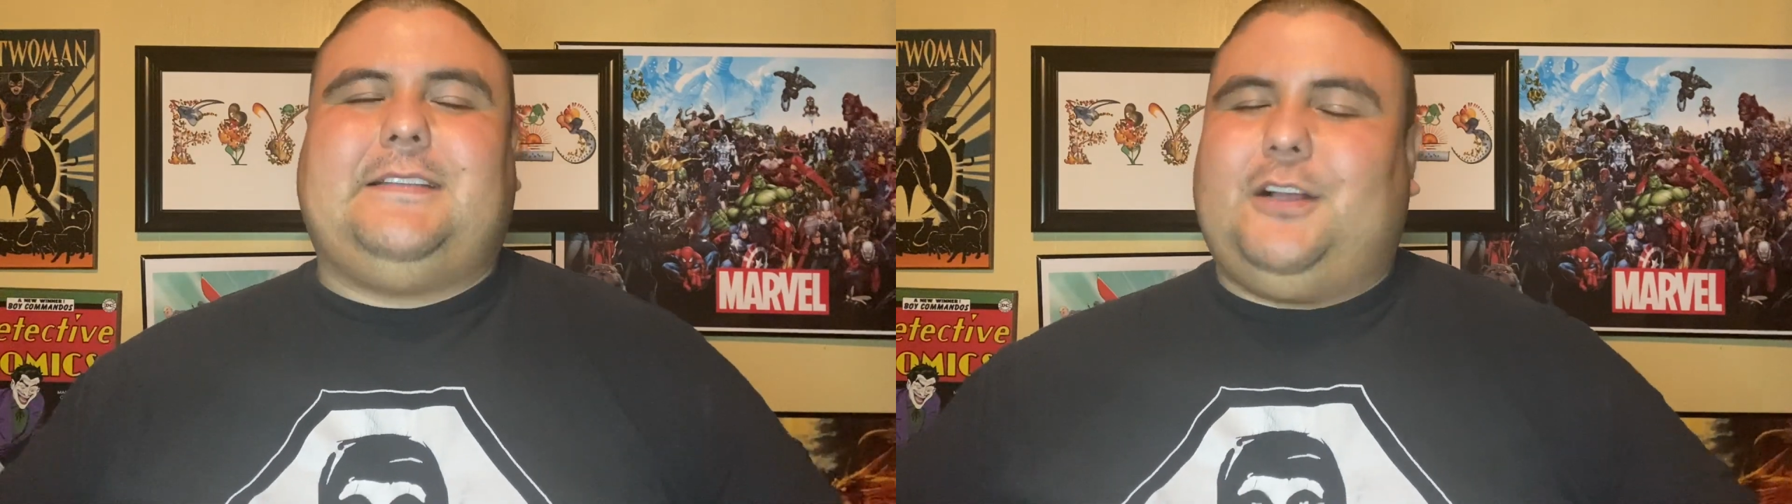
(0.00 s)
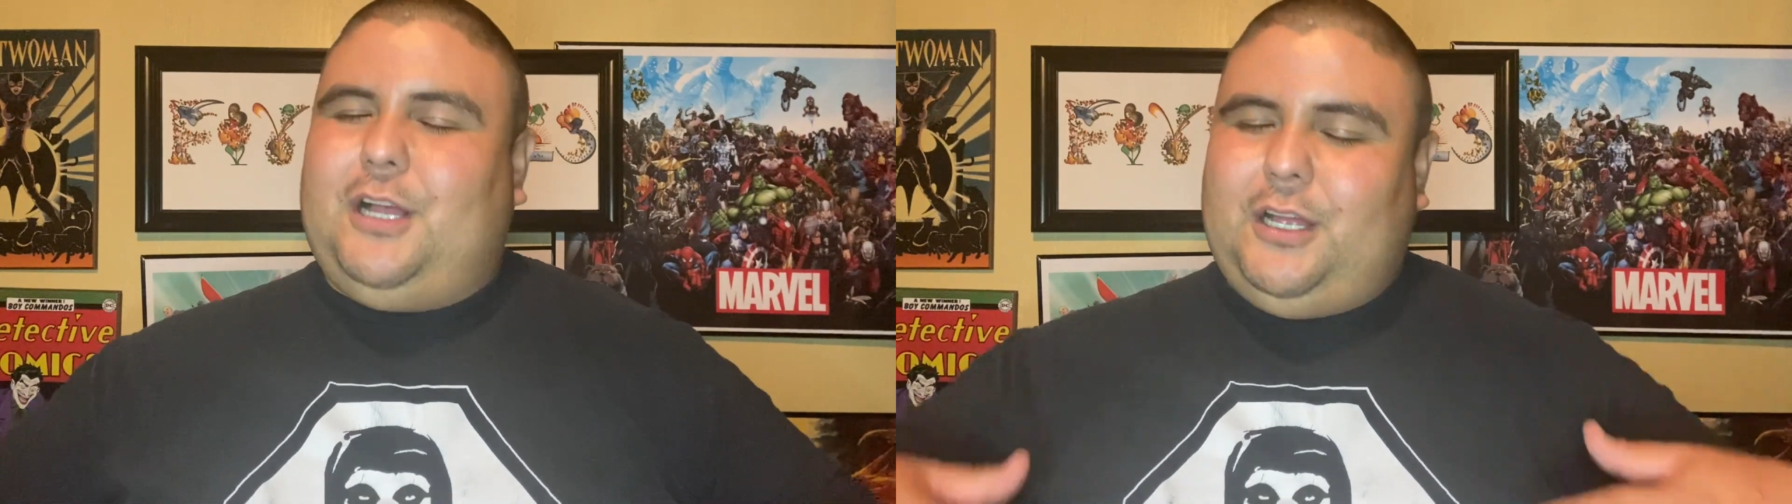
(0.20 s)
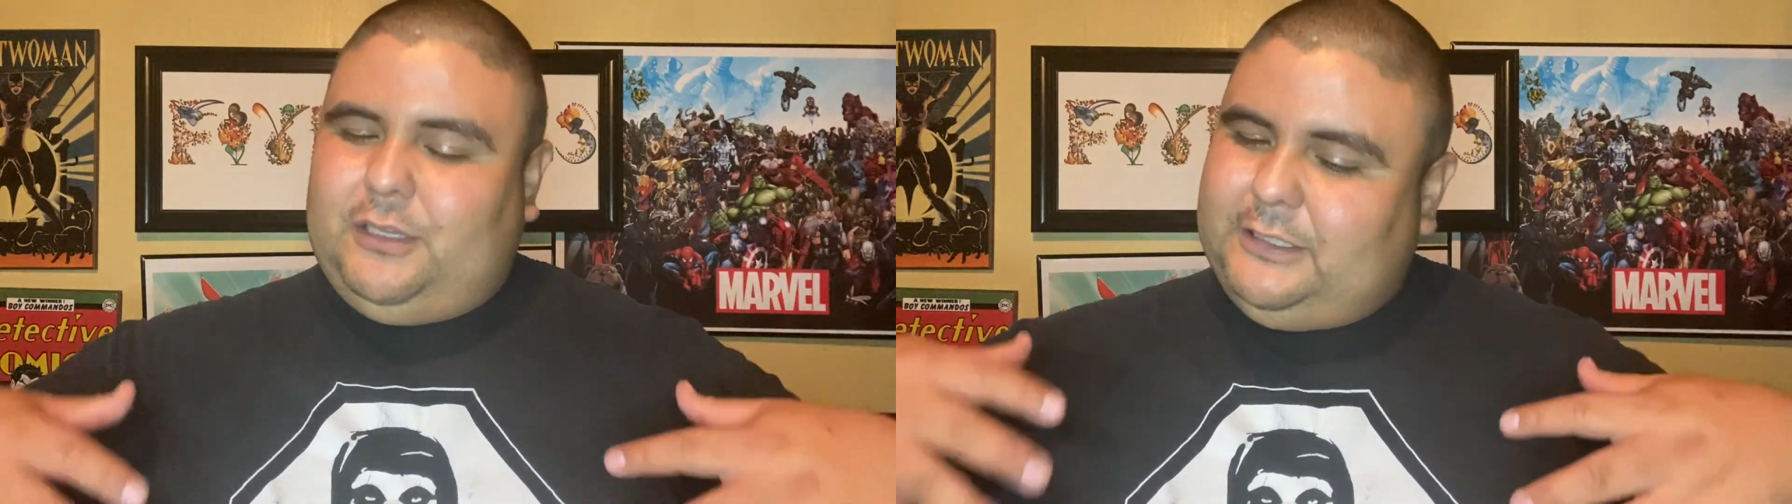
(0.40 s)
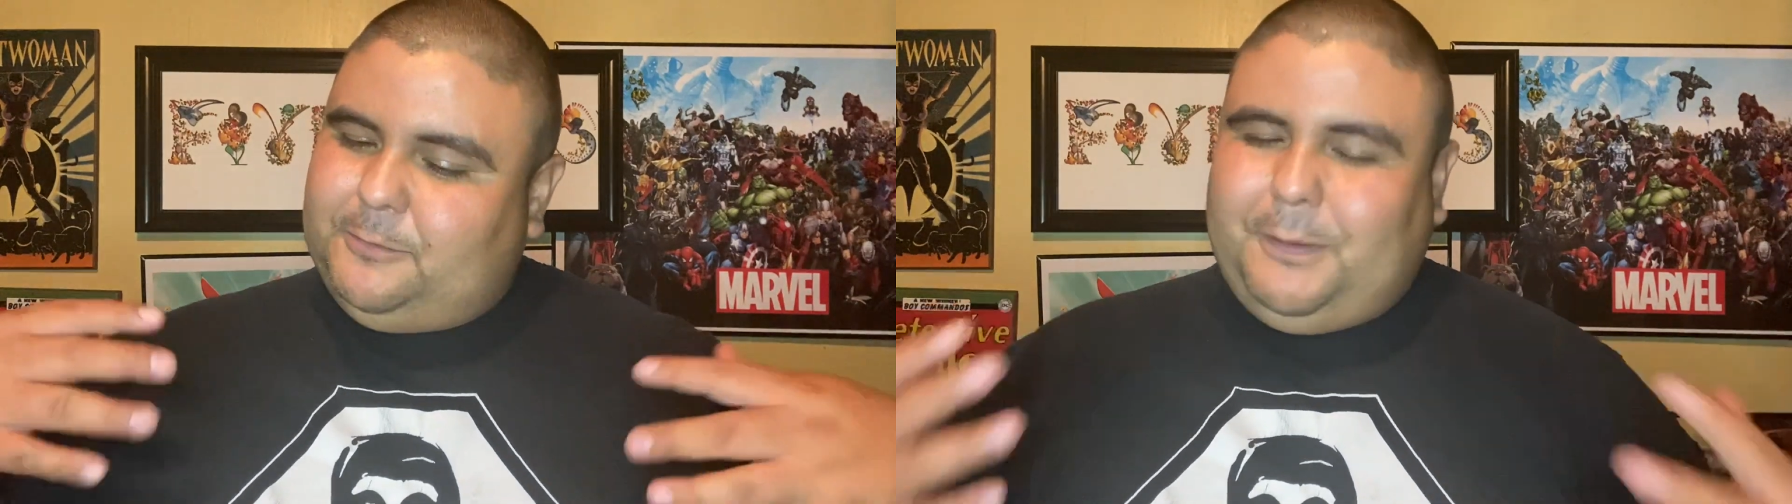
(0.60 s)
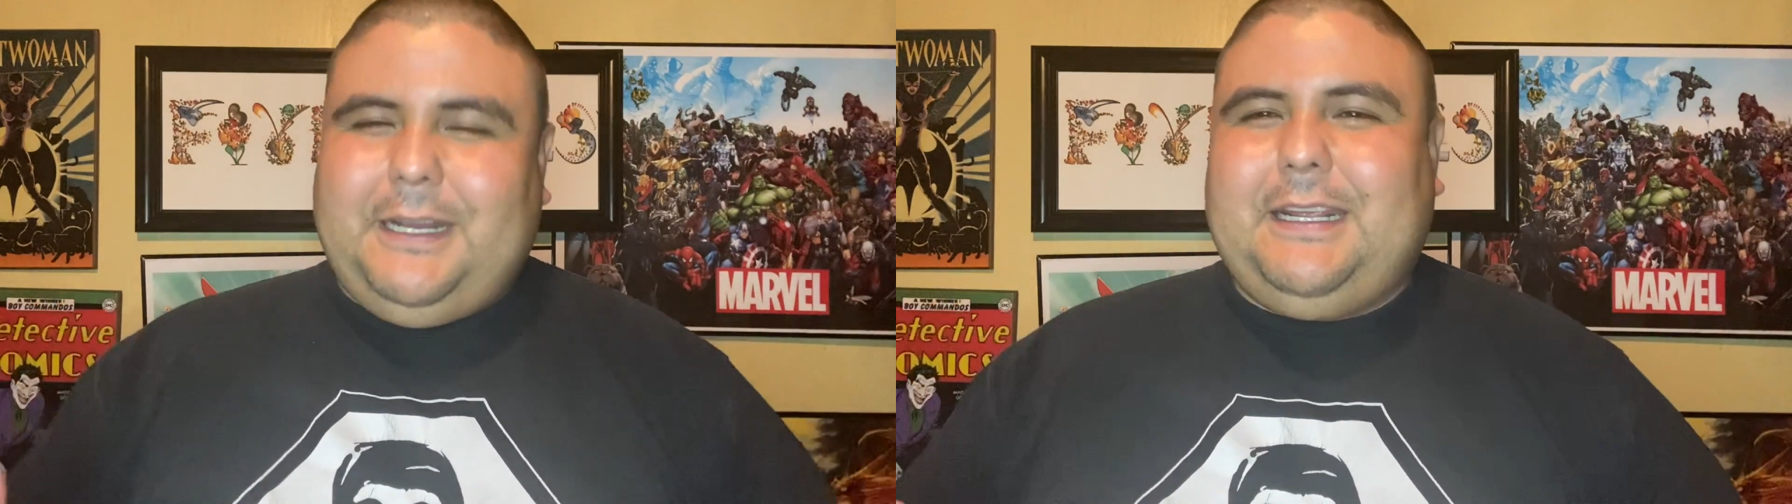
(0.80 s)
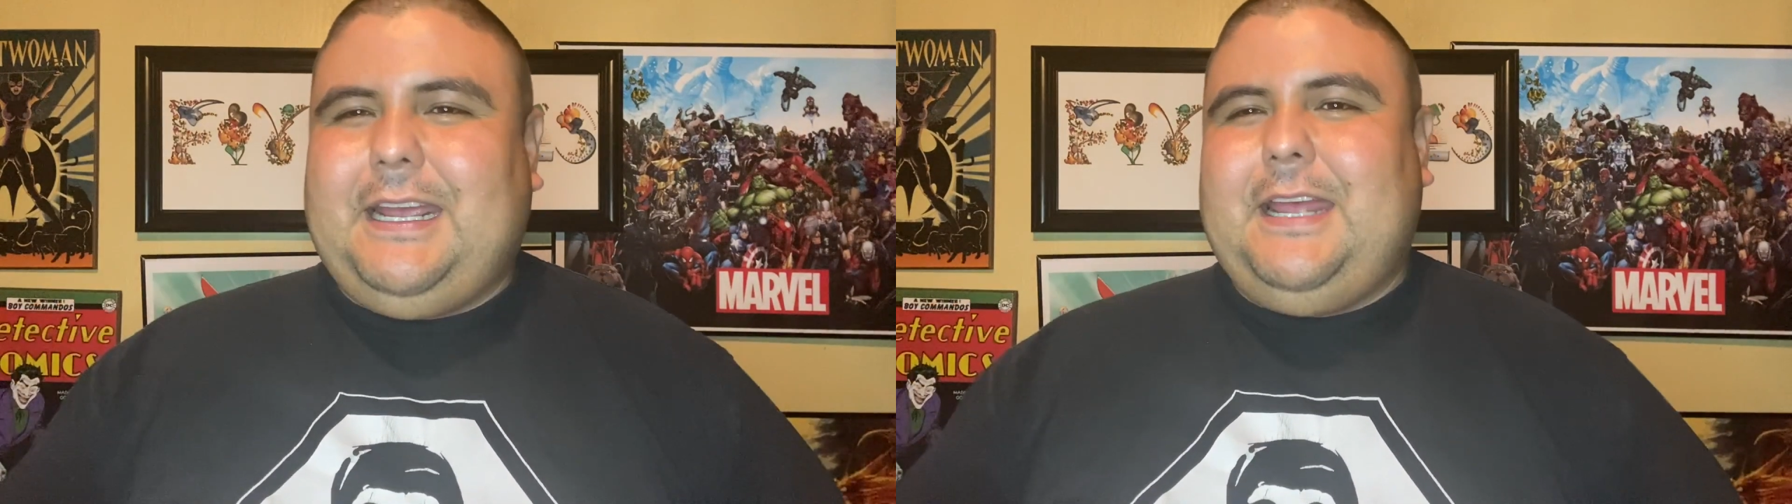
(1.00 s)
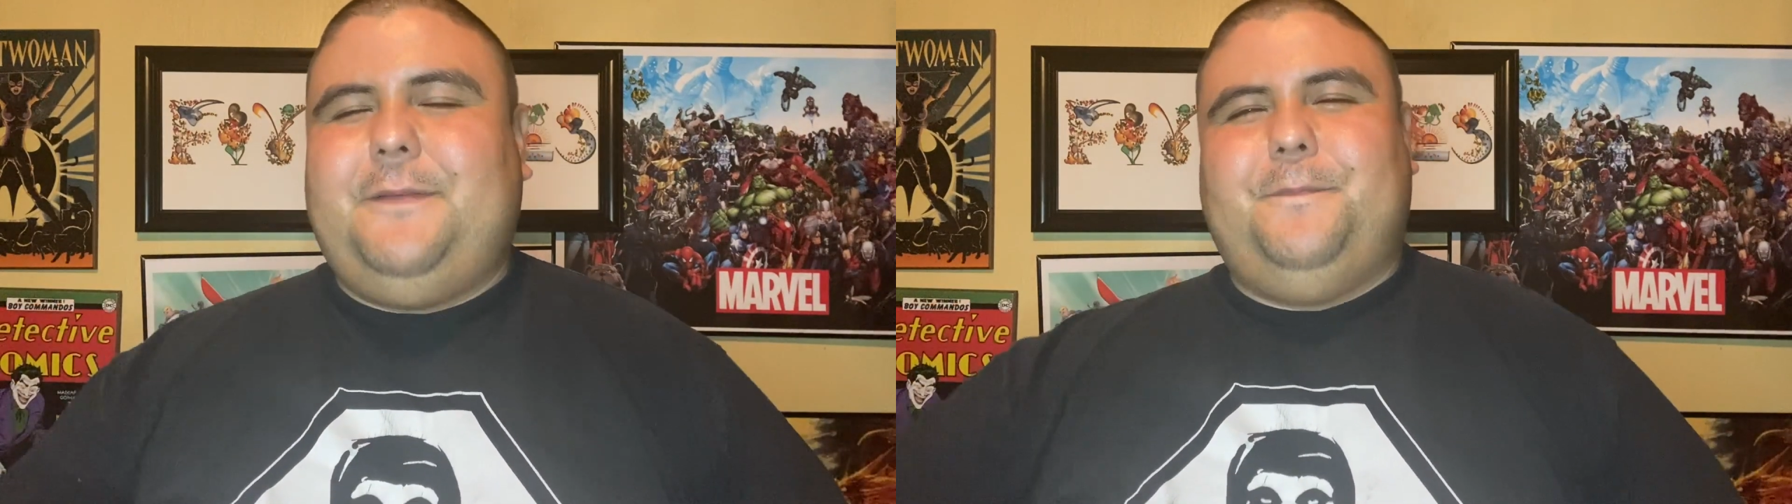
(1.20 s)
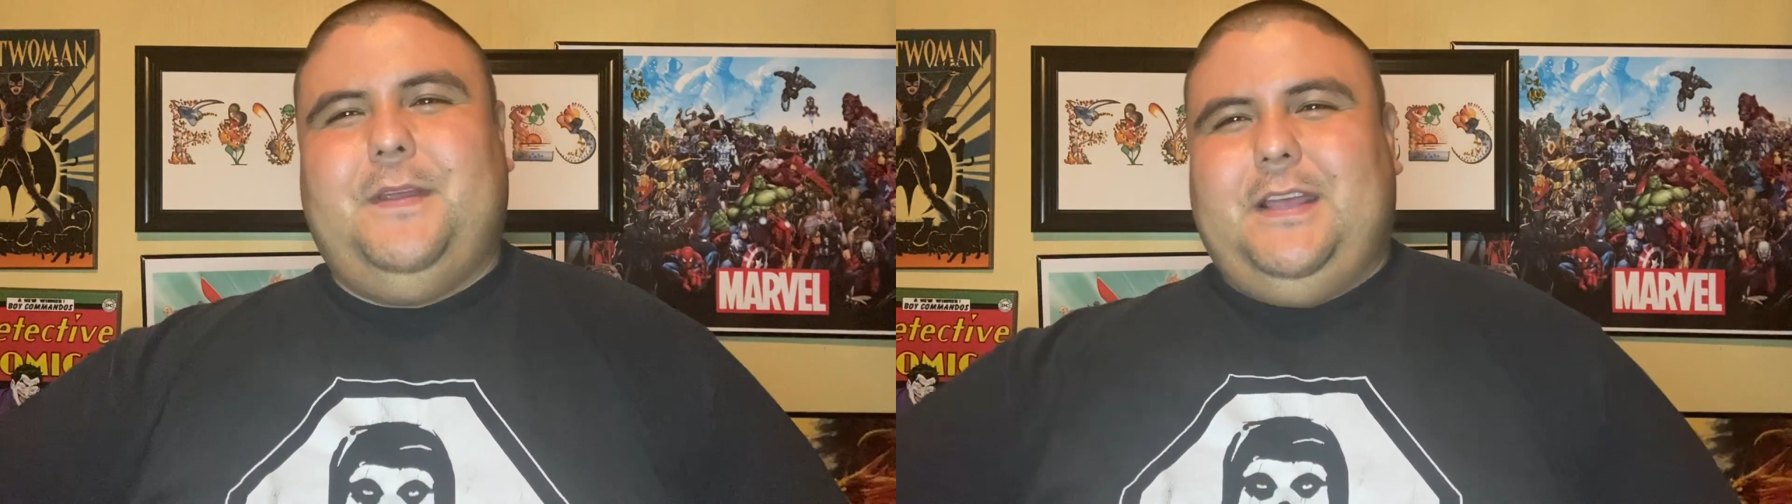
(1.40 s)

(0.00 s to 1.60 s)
I'll explain again,